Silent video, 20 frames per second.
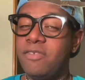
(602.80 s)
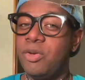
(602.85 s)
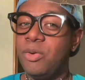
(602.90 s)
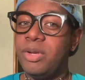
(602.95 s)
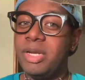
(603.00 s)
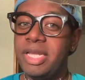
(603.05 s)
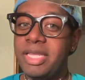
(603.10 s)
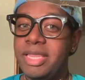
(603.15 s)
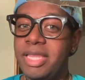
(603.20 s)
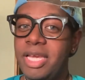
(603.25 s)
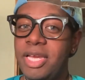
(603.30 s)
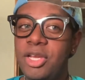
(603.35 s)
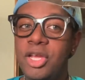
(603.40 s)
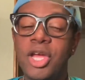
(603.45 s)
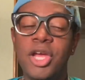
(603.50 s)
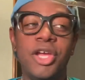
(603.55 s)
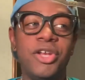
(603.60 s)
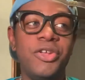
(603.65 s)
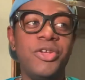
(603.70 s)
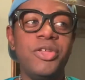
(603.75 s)
anything?
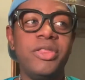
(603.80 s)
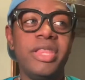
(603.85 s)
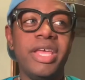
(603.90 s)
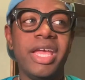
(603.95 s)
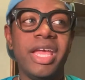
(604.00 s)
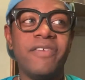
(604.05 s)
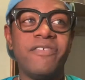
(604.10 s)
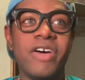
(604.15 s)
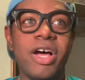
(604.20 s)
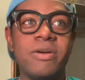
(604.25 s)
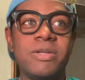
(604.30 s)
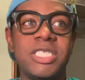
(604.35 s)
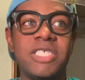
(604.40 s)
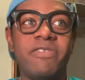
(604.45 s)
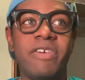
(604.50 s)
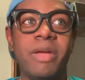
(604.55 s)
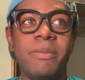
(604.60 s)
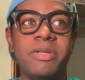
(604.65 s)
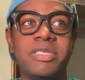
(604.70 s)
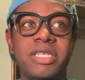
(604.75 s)
Do you think if I was
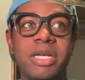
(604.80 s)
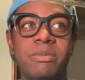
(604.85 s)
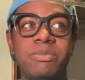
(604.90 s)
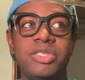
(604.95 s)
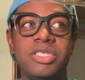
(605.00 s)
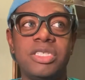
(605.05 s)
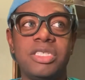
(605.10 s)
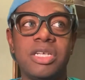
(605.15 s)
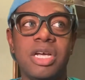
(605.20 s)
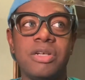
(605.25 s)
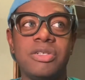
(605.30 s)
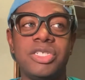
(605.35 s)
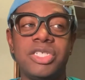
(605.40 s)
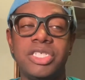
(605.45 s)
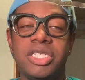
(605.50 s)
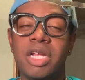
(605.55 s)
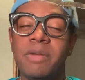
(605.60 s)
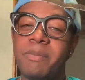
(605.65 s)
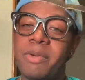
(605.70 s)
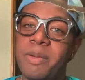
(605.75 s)
famous, I'm just going to
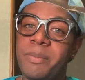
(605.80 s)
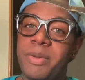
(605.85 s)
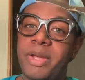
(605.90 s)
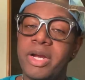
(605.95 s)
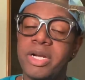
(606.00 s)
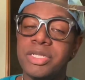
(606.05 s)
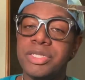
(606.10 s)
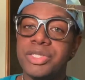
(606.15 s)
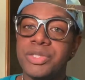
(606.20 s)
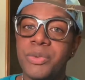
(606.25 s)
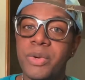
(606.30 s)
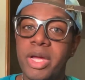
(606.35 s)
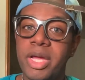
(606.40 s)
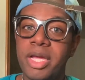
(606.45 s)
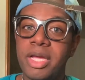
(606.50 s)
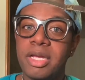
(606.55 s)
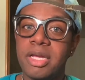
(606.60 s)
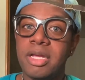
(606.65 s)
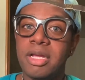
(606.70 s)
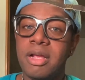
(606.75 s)
shun my parents
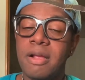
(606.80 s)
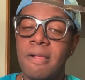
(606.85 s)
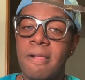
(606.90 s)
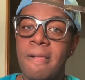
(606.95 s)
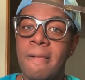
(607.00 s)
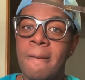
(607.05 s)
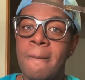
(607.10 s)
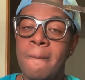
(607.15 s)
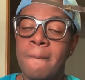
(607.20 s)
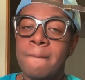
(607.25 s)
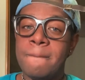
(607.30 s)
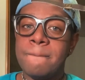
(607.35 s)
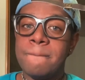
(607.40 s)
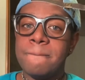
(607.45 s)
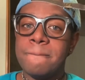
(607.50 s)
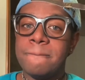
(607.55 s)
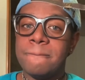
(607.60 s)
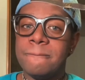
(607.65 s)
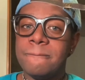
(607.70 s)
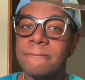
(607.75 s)
away?
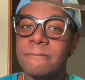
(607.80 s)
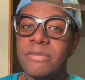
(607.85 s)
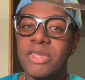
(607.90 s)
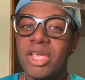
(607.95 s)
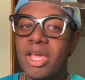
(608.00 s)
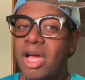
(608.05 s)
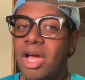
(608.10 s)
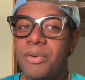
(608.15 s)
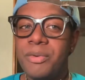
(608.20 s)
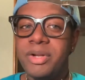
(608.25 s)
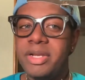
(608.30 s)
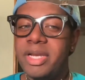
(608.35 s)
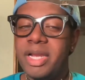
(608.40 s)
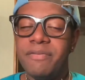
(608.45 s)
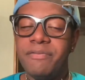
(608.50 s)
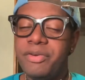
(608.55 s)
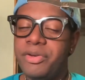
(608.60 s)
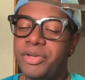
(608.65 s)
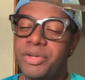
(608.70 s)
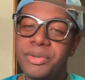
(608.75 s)
I would
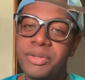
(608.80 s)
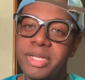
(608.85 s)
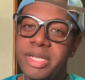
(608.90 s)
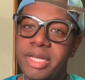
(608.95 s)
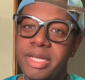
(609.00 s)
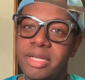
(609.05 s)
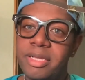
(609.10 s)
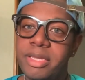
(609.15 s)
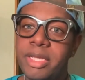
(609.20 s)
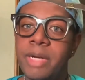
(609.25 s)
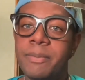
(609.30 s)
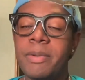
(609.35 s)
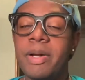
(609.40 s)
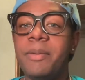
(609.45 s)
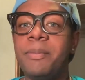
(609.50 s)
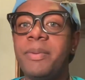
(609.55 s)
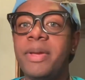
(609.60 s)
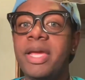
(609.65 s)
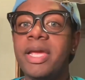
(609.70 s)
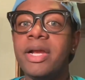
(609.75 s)
never do that. They're my
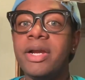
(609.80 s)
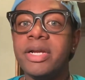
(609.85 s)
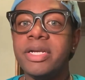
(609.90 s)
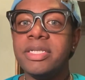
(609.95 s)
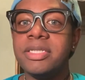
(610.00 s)
parents.